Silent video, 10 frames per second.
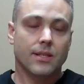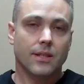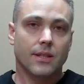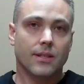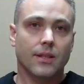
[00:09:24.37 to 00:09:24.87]

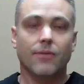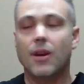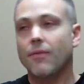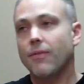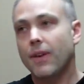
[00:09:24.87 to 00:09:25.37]

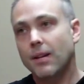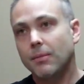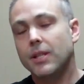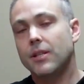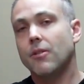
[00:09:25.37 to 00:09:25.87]
if you have
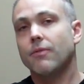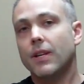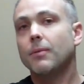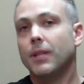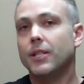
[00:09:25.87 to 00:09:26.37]
a known
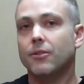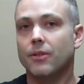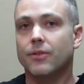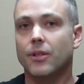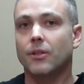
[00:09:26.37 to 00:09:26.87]
family
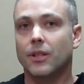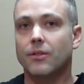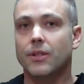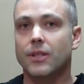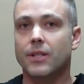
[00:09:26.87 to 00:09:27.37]
history of
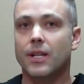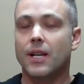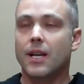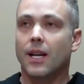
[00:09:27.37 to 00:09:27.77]
scoliosis,